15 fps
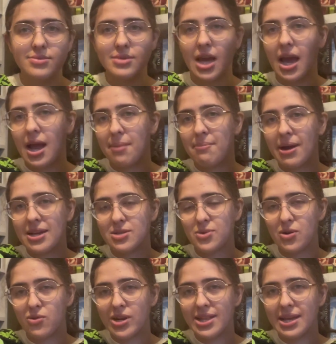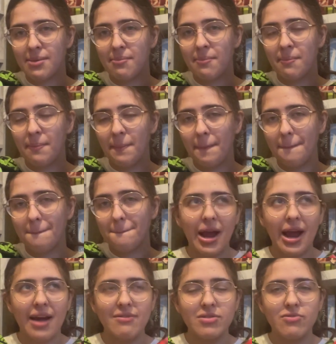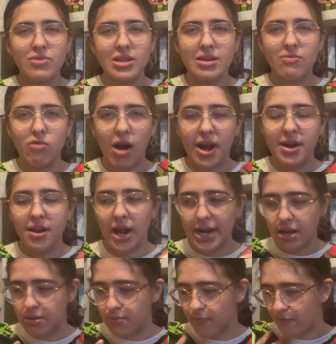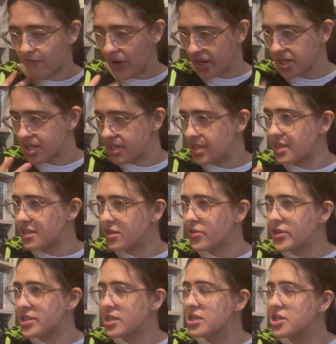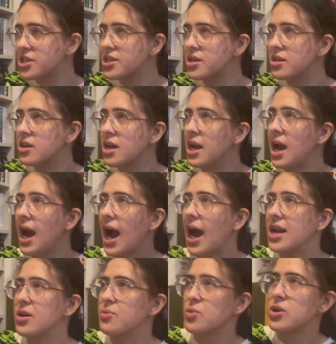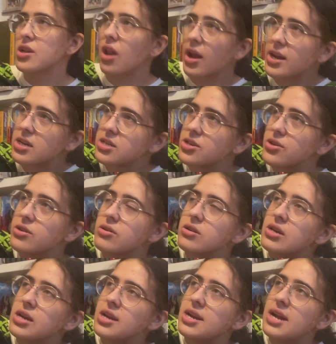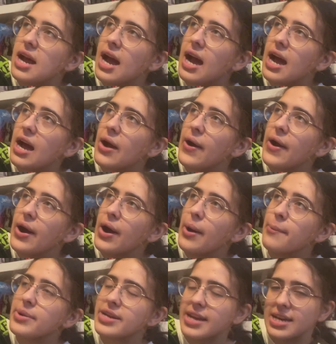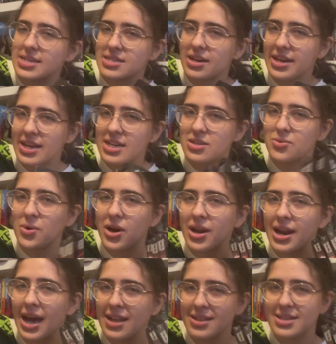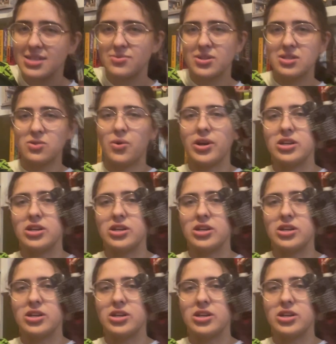I might as well read them. I haven't really read like a fantasy series this year, and I would like to get stuck into one, and this one's quite